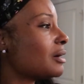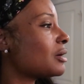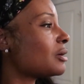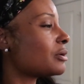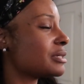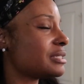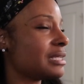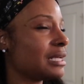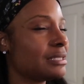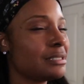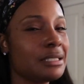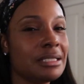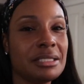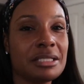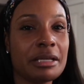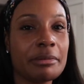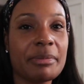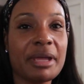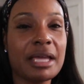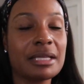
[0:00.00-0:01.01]
Or is that
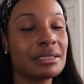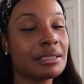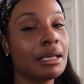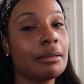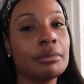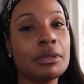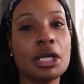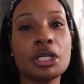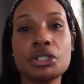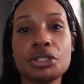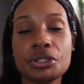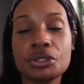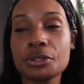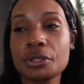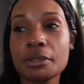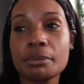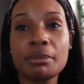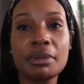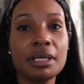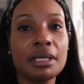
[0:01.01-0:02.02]
TJ Maxx? I'm not
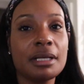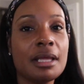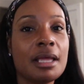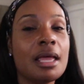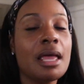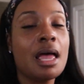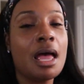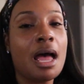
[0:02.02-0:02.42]
sure, but